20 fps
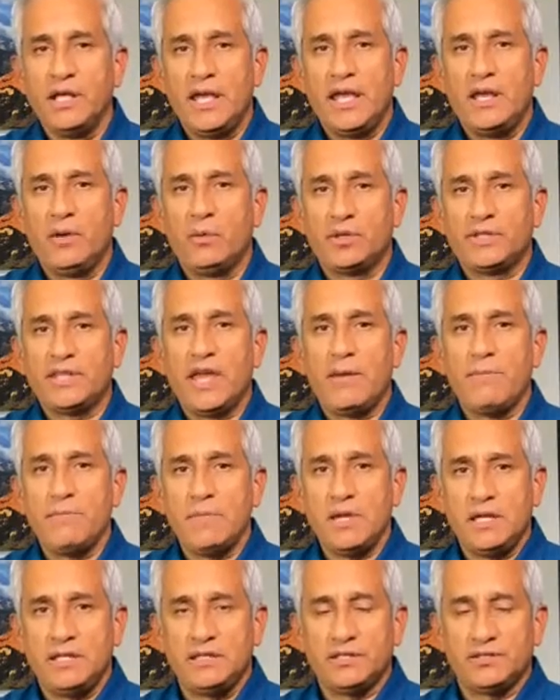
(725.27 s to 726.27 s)
and what that
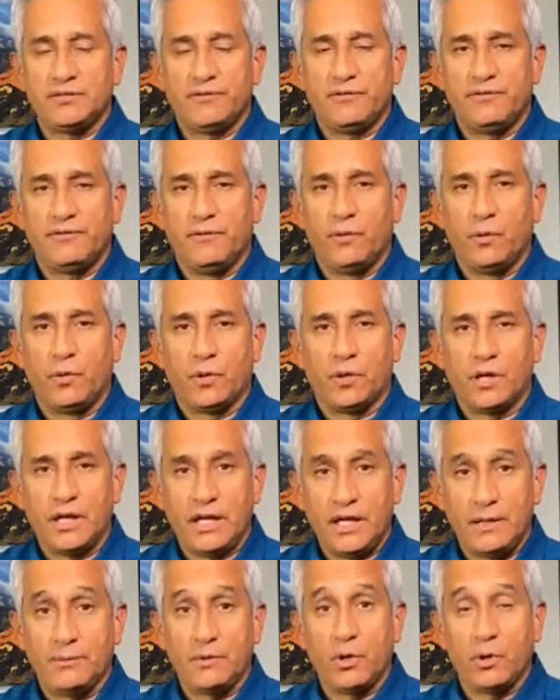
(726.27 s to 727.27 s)
means for
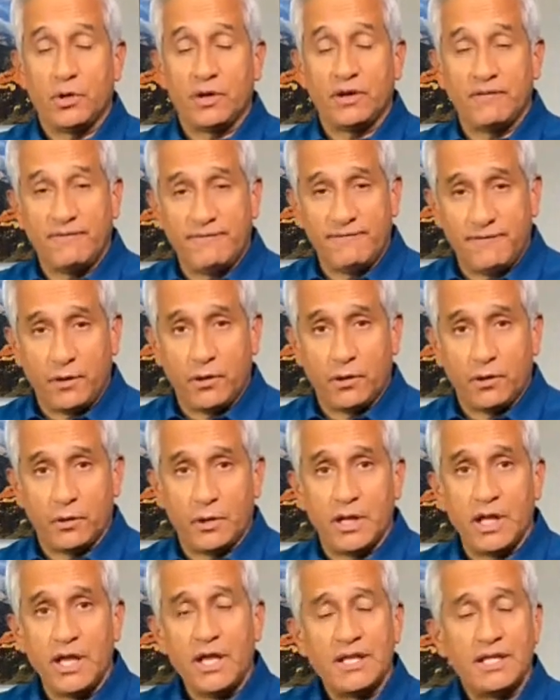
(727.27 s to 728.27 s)
him going
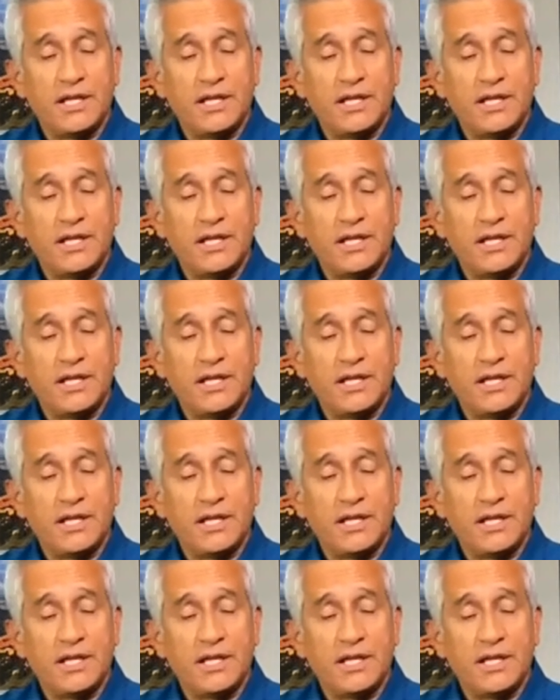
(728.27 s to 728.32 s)
forward.